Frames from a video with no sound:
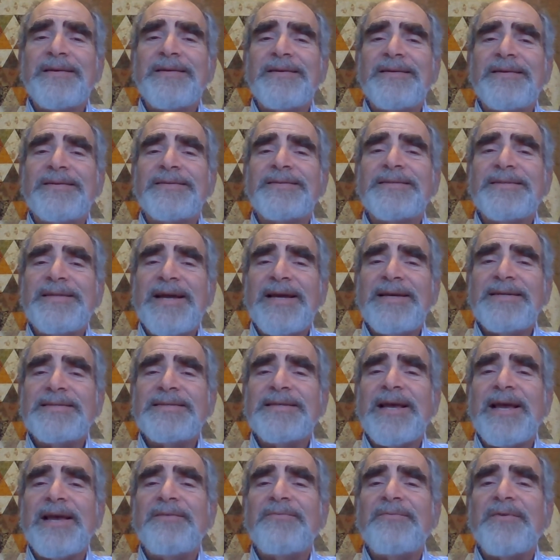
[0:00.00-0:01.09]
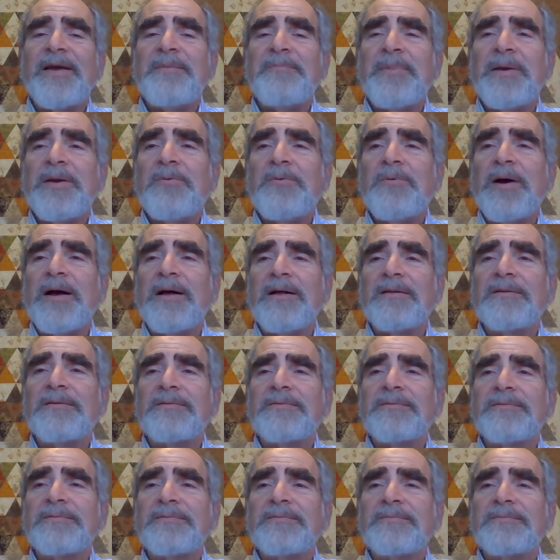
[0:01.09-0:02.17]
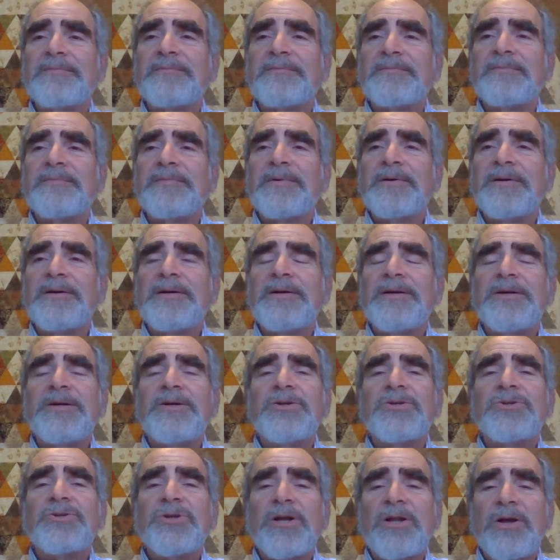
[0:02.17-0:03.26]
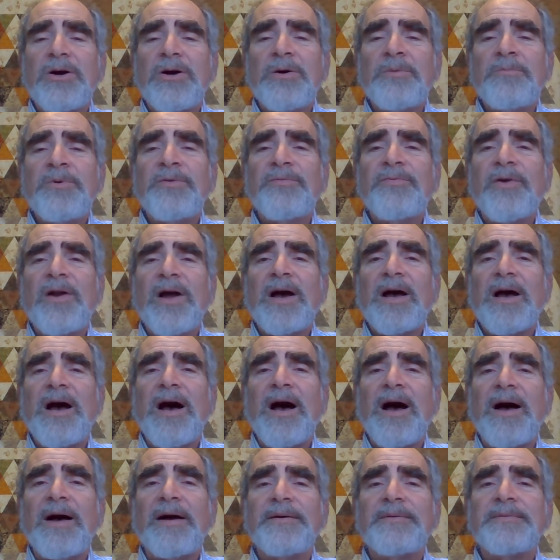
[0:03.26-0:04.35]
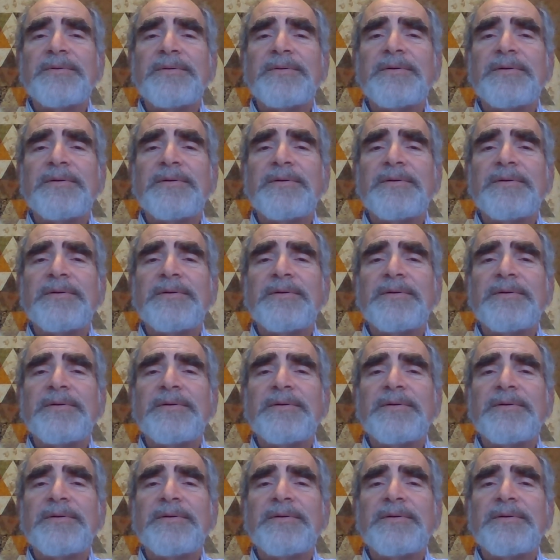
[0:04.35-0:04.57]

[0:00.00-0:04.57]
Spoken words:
stay safe, and be well. Shalom uvracha,